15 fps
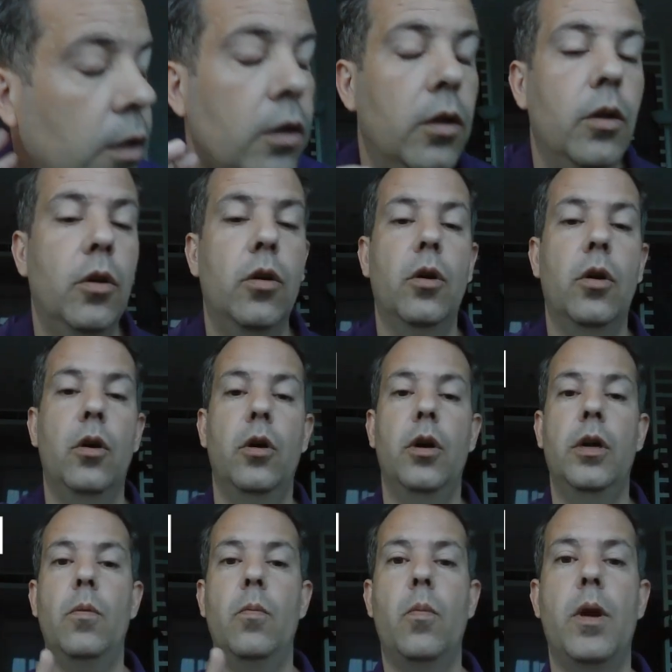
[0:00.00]
Good.
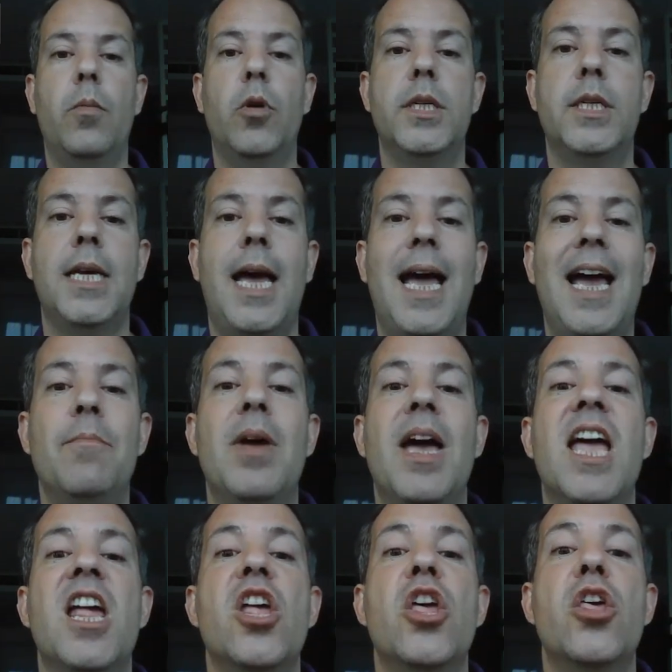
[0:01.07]
One more time.
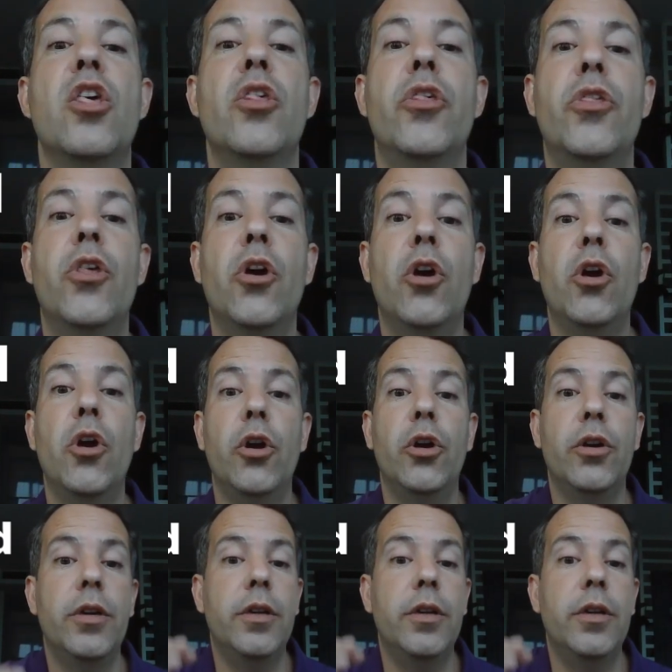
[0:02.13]
Third.